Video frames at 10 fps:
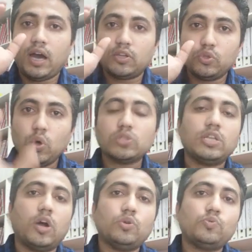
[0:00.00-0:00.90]
are those
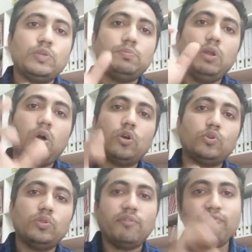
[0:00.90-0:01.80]
nouns which belong
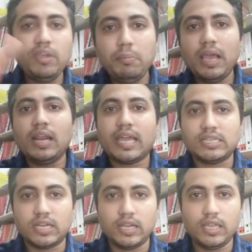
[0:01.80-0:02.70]
to the female
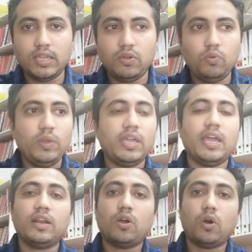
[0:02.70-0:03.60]
category we
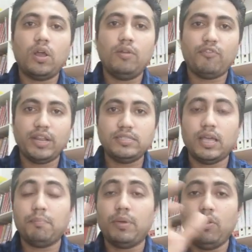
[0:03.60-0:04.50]
can call for
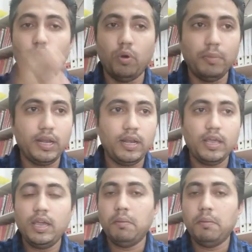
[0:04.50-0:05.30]
example woman